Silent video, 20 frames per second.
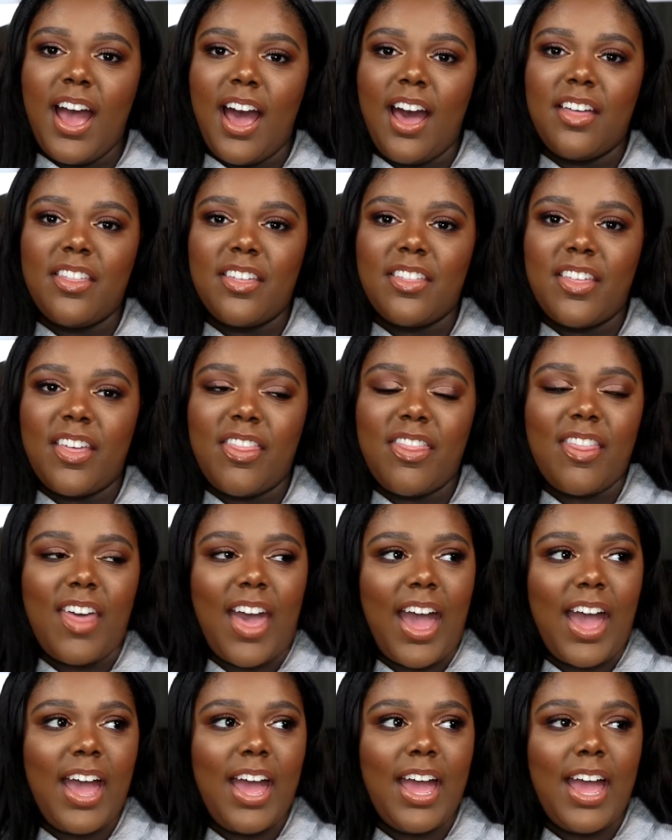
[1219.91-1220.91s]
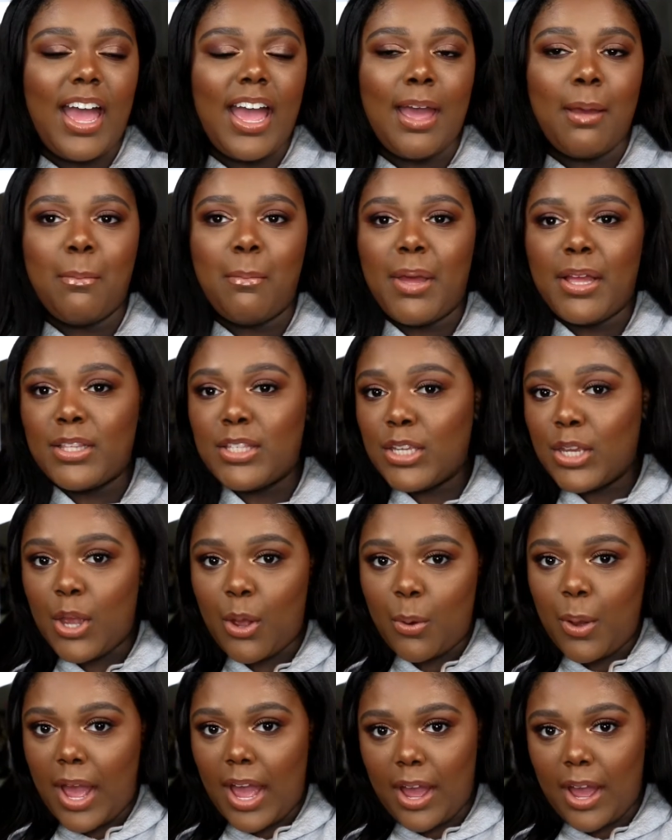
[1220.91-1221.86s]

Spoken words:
Other than that, I'm about to go